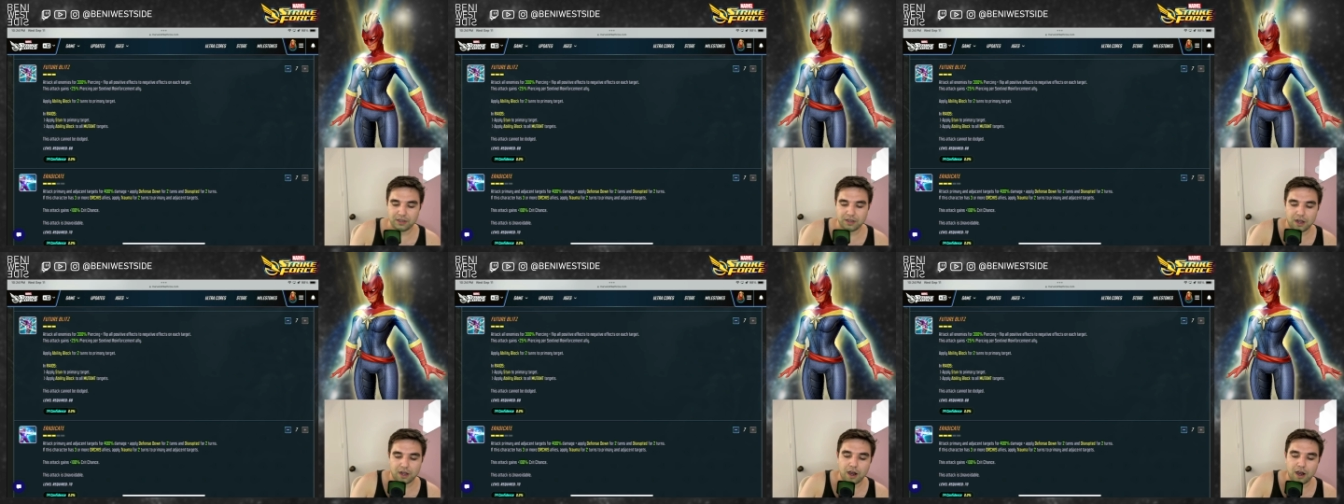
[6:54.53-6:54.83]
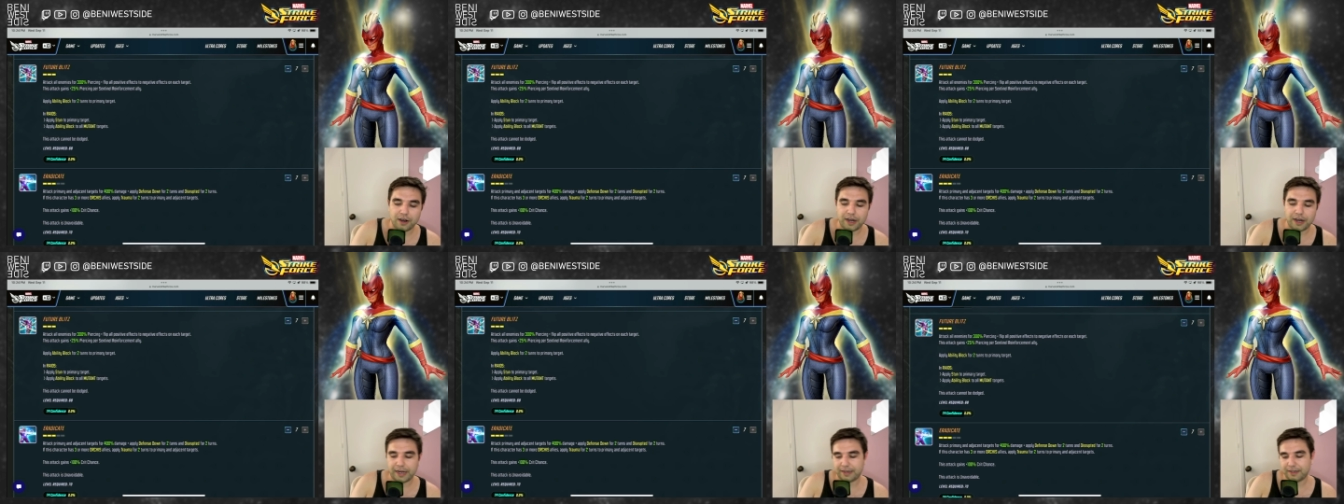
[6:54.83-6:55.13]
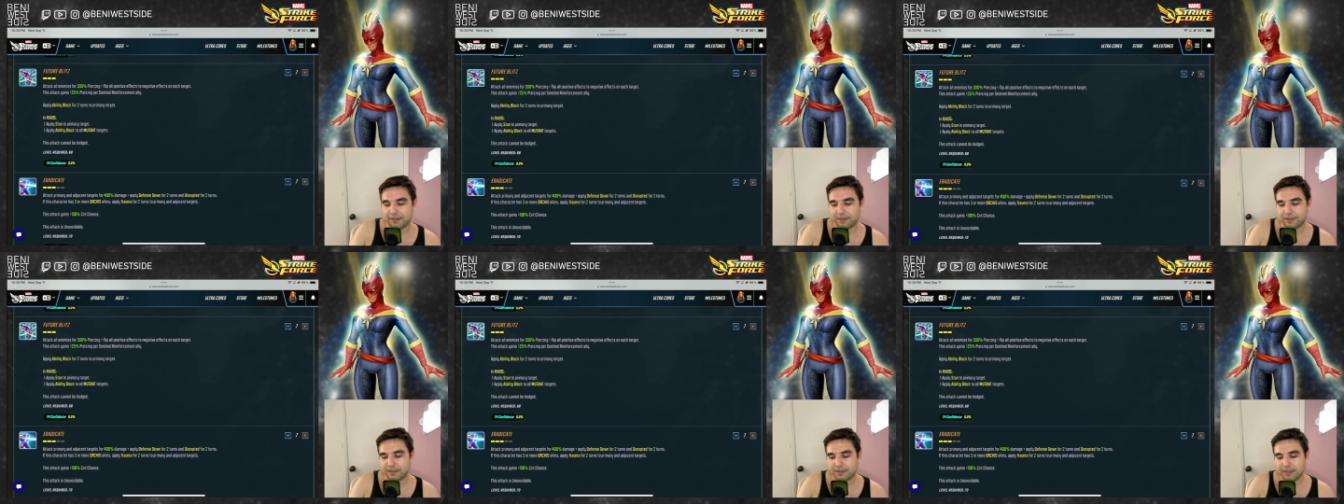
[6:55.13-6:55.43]
Alright,
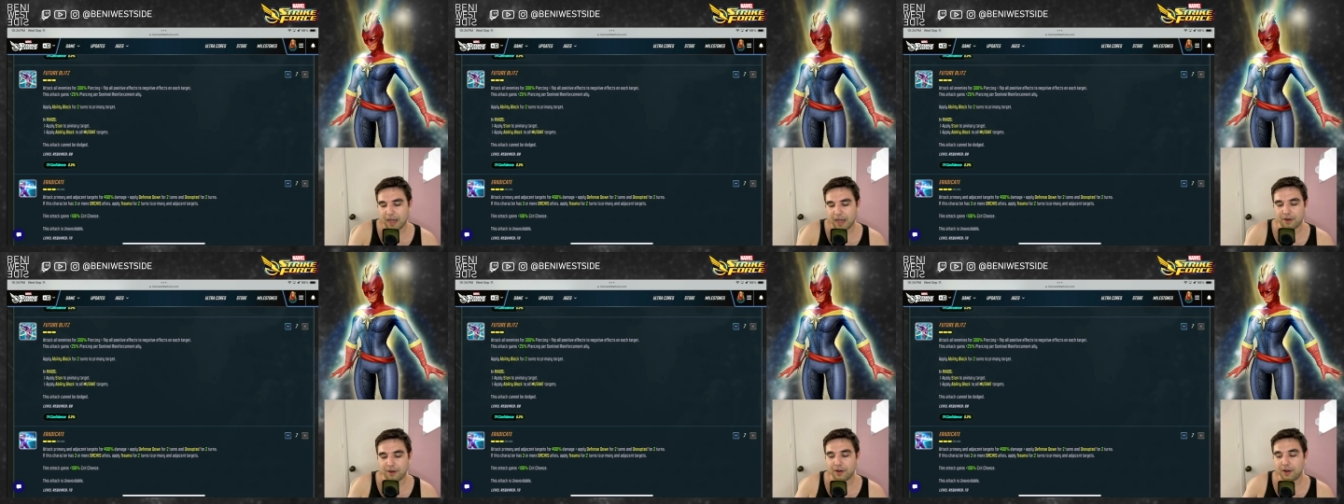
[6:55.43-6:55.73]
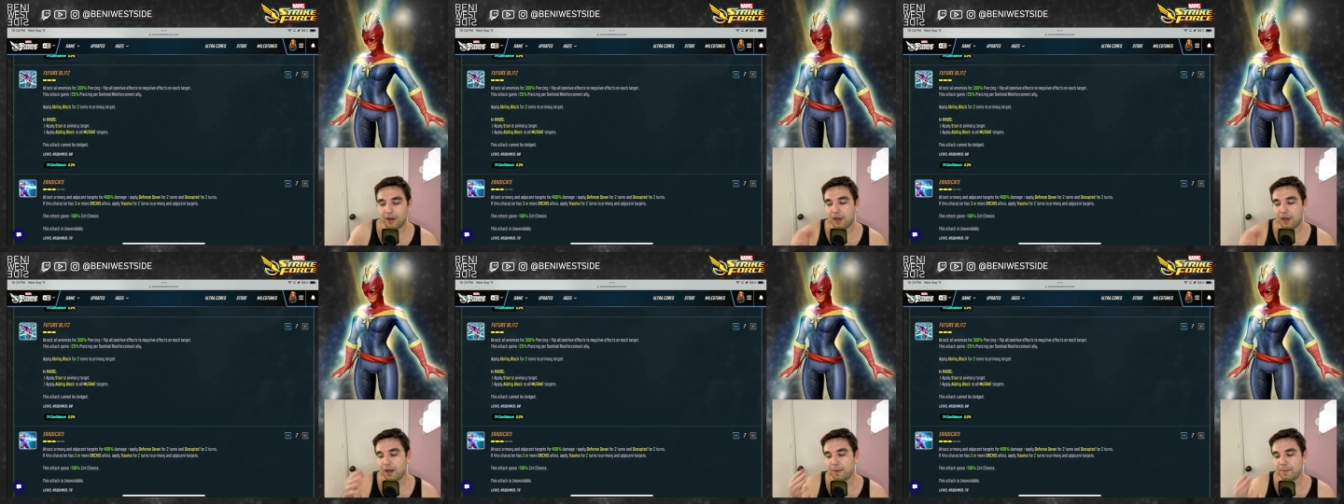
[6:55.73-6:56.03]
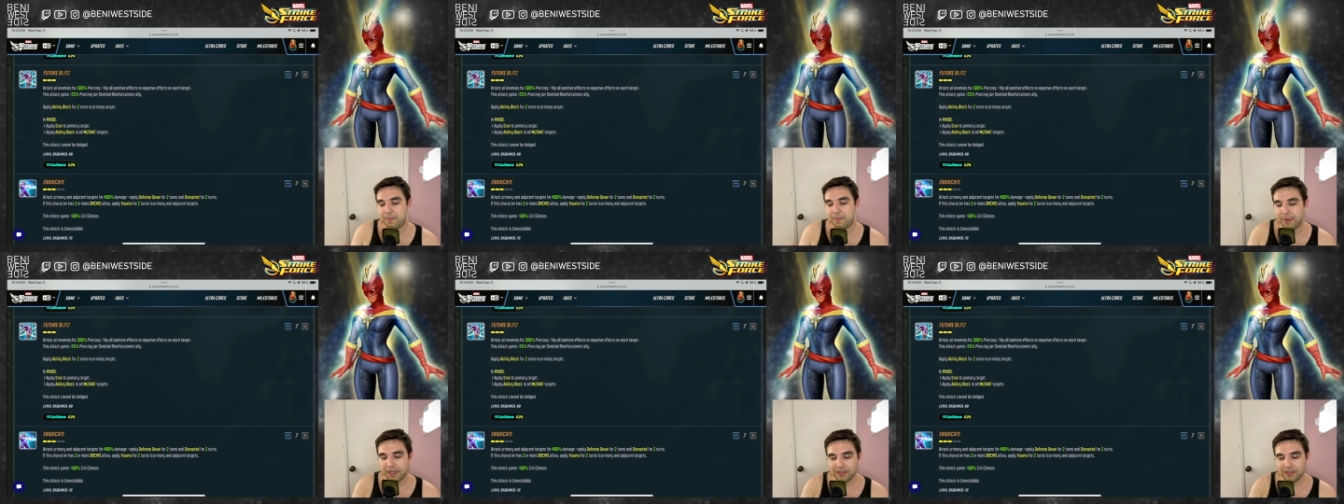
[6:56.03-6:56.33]
now,
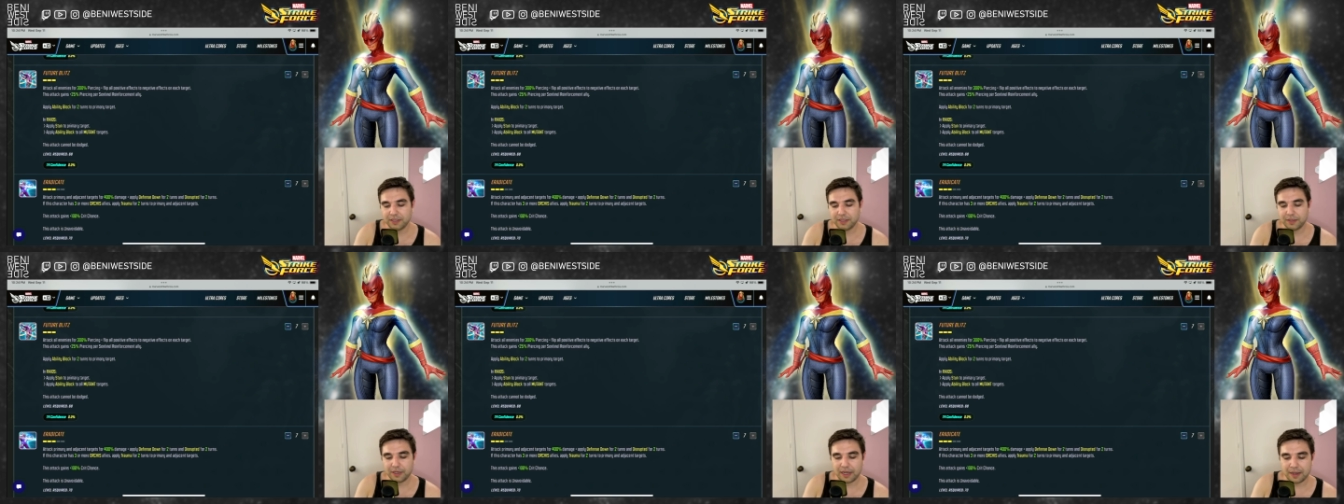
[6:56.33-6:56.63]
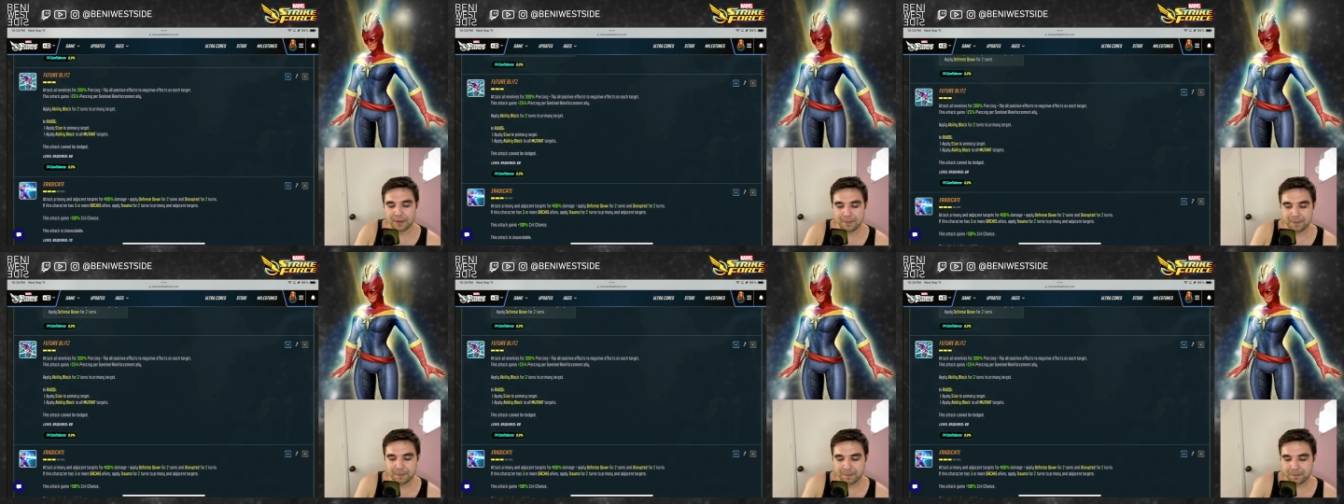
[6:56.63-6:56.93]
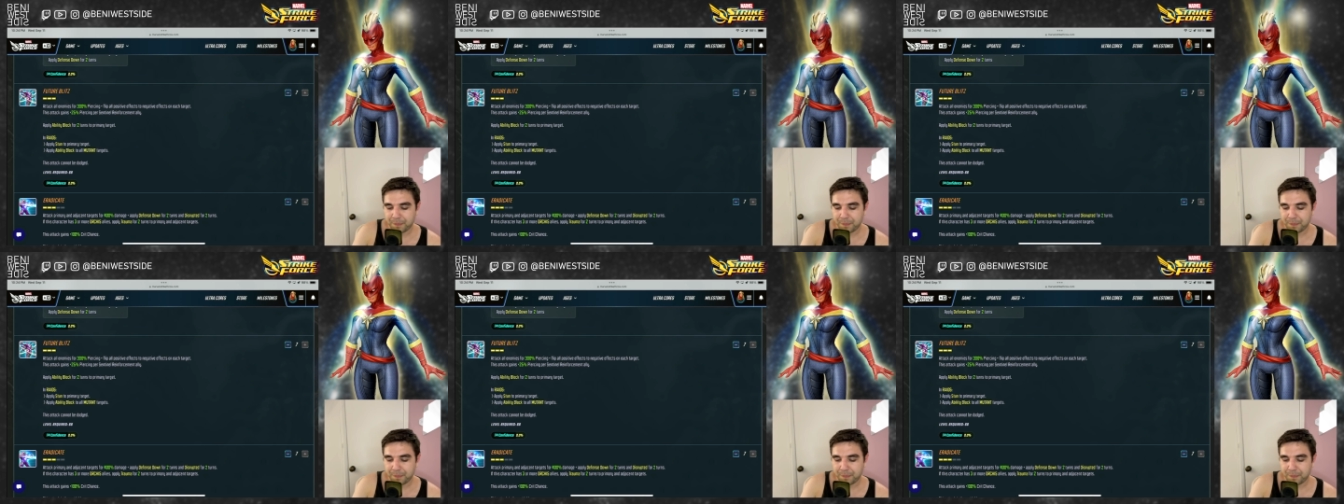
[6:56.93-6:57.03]
building him,